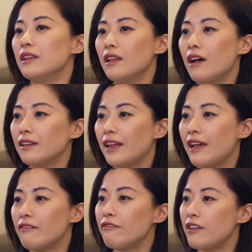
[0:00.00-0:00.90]
not
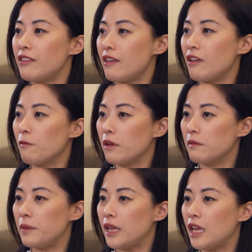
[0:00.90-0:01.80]
everything
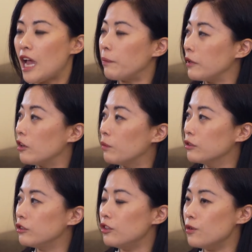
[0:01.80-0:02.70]
would be applicable
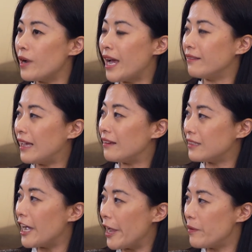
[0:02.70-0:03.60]
to you at that
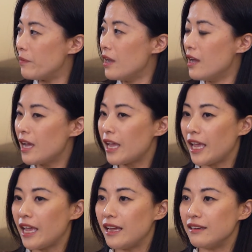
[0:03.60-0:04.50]
time.
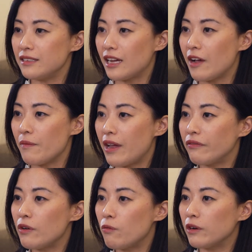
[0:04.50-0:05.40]
And
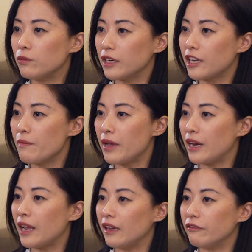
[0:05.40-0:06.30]
everyone would come at
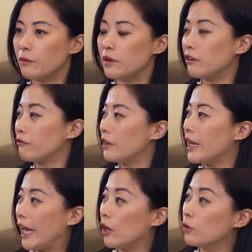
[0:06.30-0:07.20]
it from a different
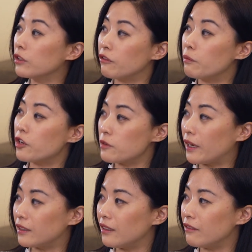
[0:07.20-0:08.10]
angle, different
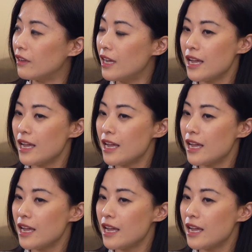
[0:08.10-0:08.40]
perspective.